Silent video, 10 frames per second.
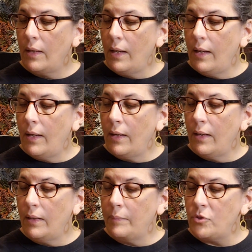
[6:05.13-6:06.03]

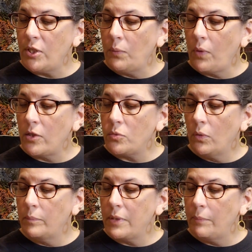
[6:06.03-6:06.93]
Machine wash,
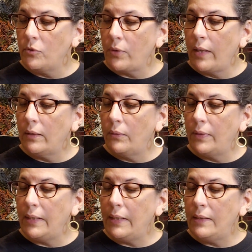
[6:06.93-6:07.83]
warm, tumble dry, low
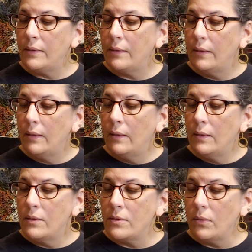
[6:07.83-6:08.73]
heat.
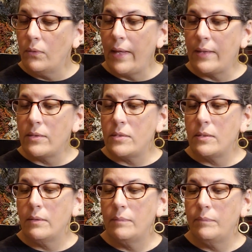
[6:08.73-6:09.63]
So
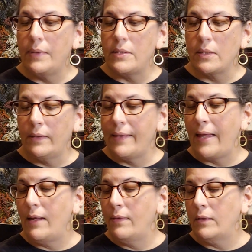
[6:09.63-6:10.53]
that's basically
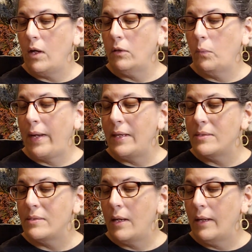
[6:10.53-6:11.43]
that. And the colorway
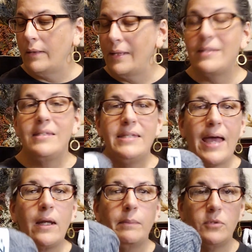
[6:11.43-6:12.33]
is, it's
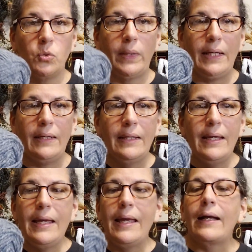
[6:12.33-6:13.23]
denim tweed.
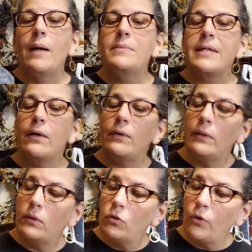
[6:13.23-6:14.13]
It comes out a
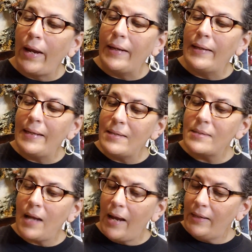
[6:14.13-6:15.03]
little gray, and it
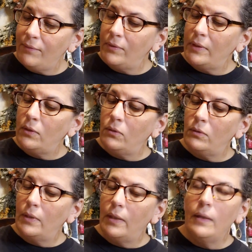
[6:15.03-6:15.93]
is kind of a
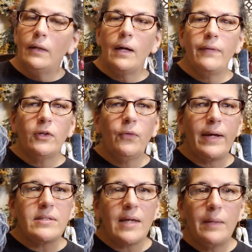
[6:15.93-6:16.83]
little on the
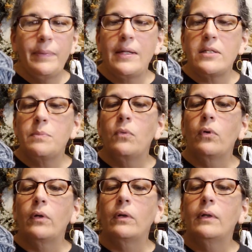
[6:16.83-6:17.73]
gray side, but it's
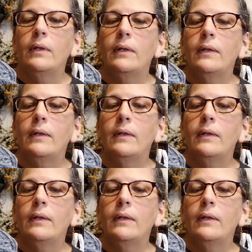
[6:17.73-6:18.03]
more,